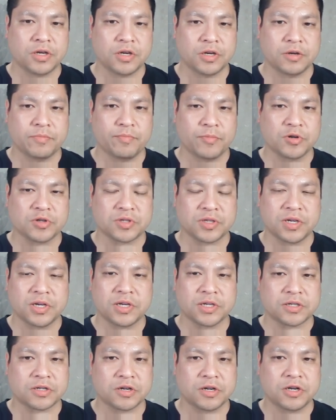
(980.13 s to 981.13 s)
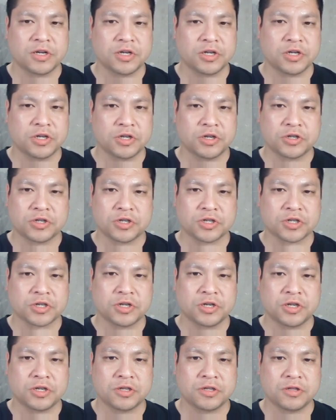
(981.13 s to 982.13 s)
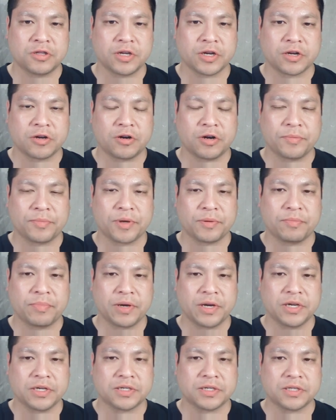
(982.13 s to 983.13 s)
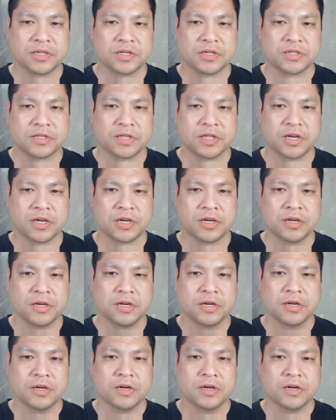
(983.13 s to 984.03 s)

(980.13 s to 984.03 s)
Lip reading: mostly you're just gonna like copy paste this thing.